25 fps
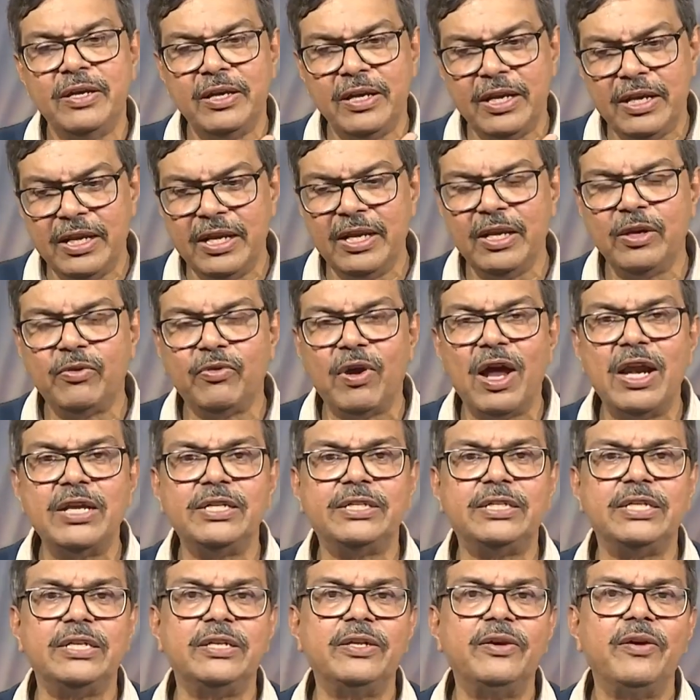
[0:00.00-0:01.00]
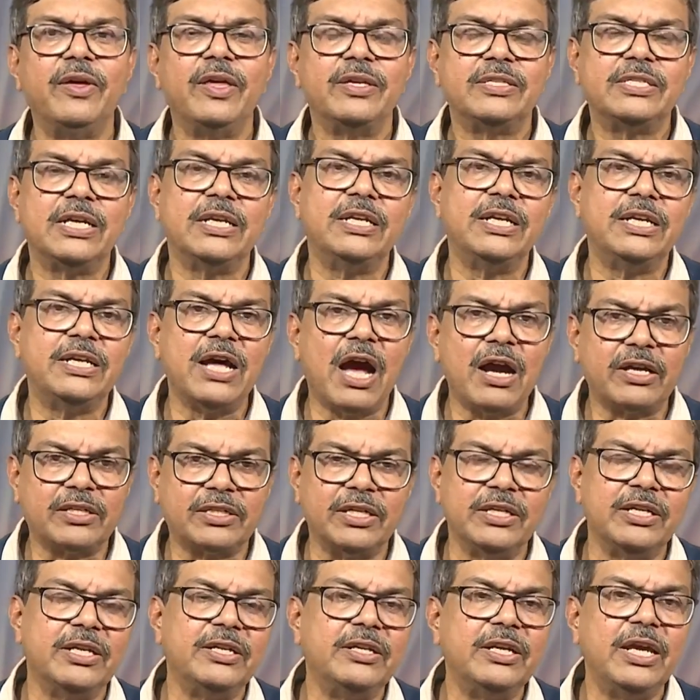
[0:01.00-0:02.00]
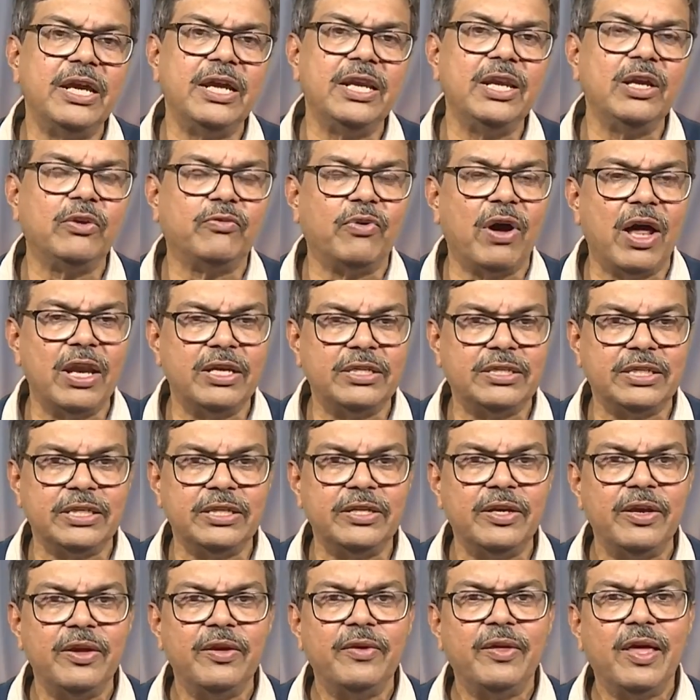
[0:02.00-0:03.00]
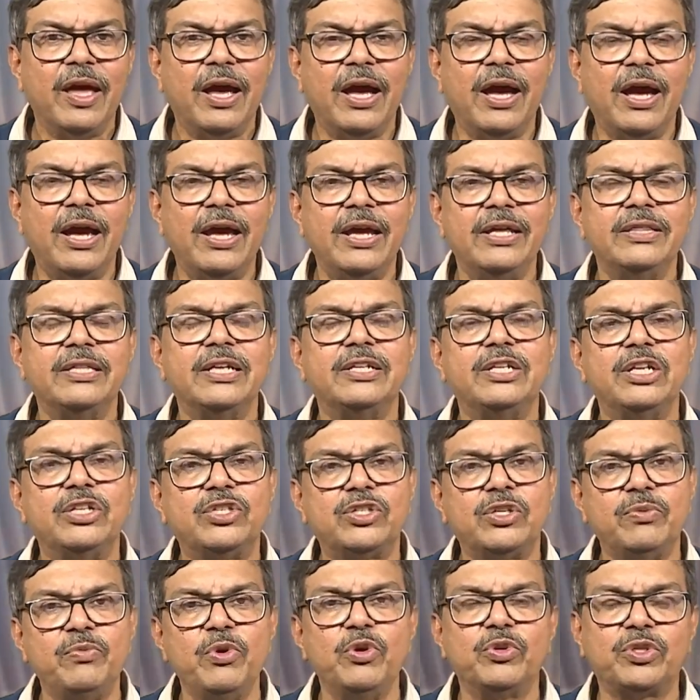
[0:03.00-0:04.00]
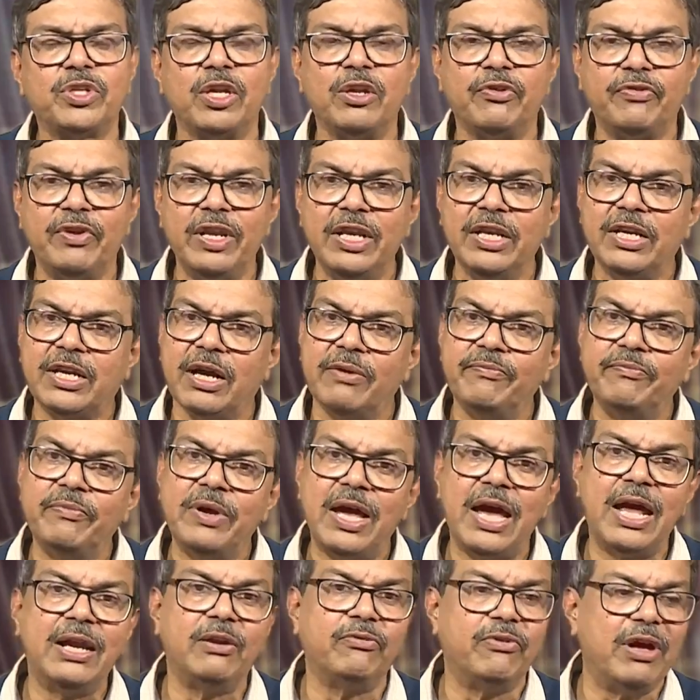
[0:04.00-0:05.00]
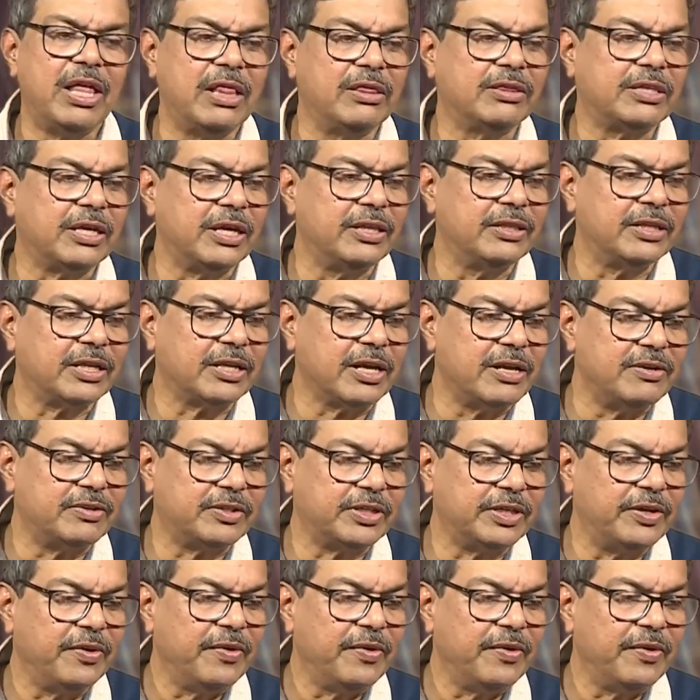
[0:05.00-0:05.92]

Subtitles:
inequality, reduction in inequality in the distribution of income and wealth in the country.